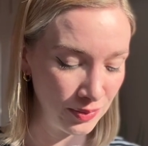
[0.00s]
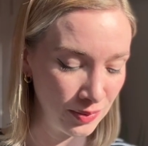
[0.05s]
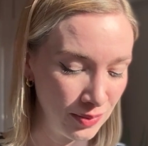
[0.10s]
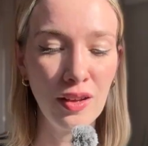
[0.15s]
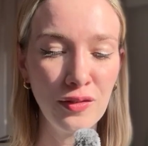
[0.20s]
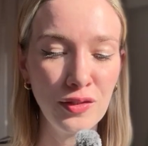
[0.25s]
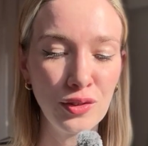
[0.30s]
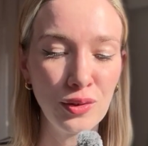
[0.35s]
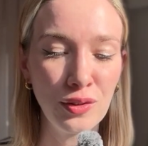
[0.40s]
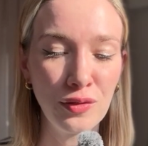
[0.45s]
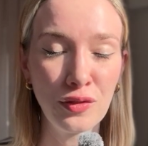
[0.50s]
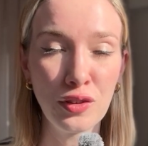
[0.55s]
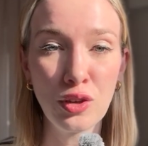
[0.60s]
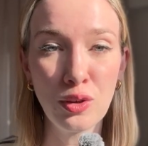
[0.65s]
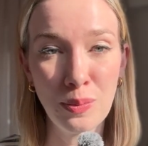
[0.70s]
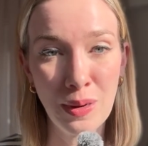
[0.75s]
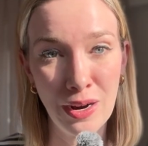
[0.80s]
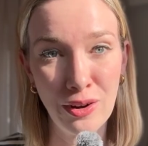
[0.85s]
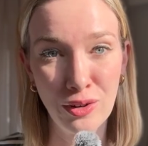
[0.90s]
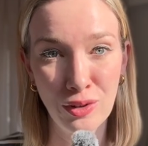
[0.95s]
After a
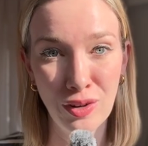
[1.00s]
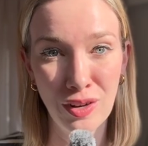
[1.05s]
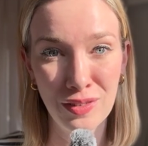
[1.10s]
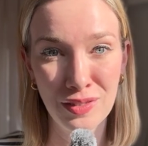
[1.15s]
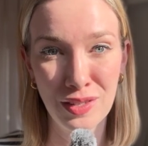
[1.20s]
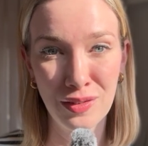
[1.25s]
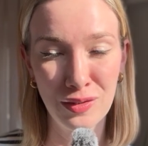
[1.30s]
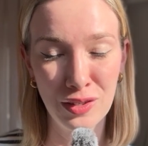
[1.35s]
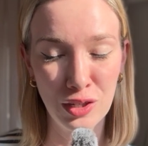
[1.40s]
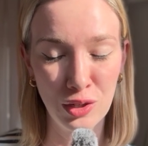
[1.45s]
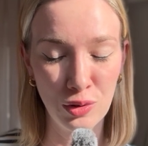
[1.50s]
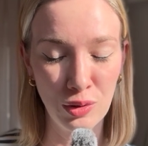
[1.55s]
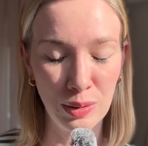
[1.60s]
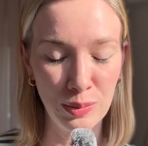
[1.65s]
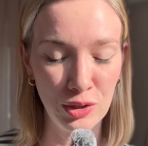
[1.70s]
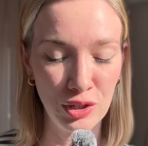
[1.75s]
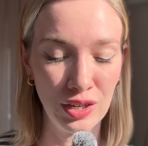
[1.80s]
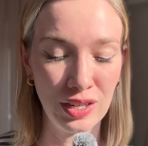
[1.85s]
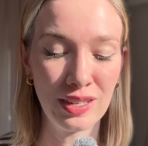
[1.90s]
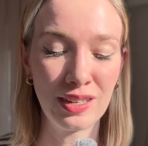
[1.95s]
few paragraphs of
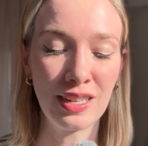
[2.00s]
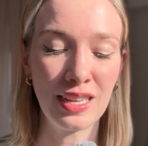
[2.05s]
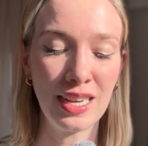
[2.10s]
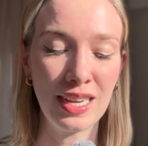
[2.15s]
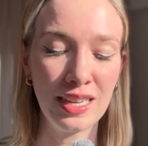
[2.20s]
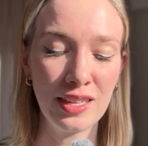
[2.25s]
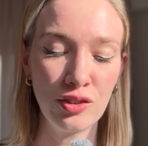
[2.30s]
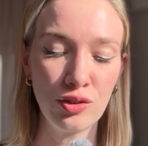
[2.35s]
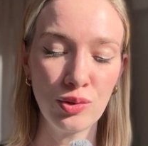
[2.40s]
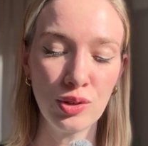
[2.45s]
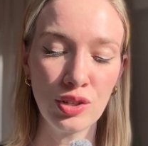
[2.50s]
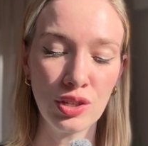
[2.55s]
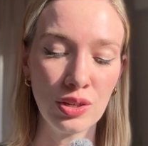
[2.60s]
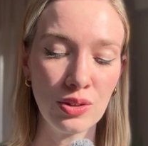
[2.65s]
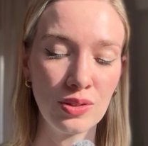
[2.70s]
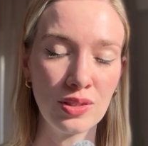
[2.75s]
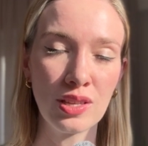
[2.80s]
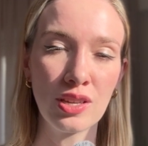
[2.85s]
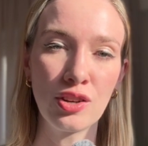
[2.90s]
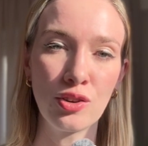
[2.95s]
description,
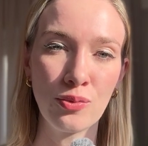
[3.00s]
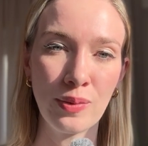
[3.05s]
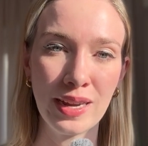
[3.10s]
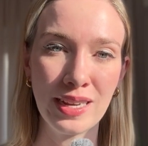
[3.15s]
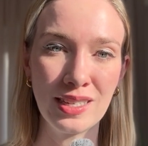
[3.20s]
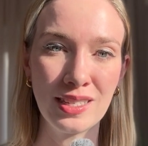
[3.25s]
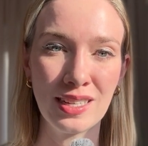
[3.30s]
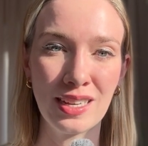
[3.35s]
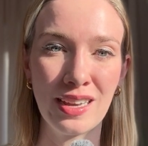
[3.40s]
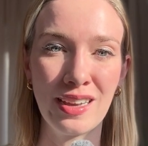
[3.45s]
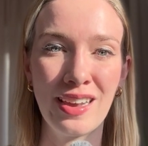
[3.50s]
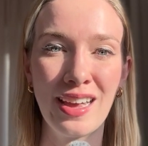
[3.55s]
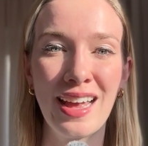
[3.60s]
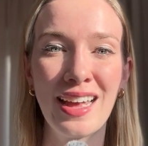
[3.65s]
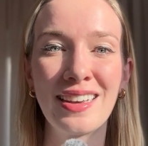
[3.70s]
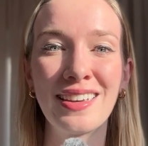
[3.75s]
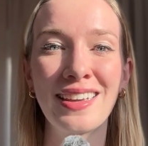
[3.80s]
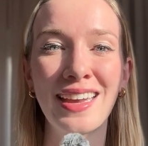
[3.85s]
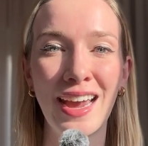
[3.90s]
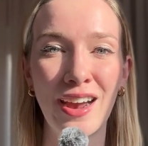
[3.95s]
introduce the narrator
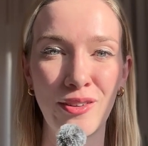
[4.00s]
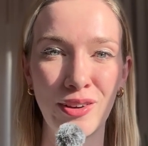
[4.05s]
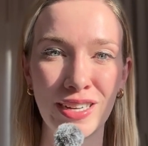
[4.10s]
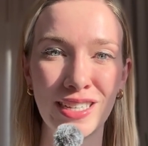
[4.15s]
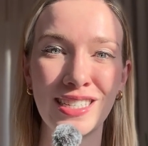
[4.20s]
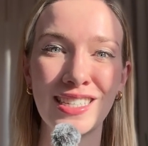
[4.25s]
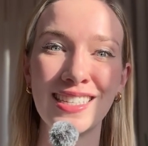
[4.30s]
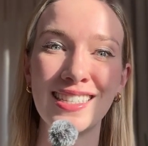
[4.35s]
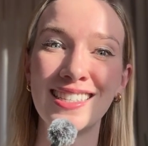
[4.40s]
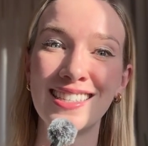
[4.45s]
and character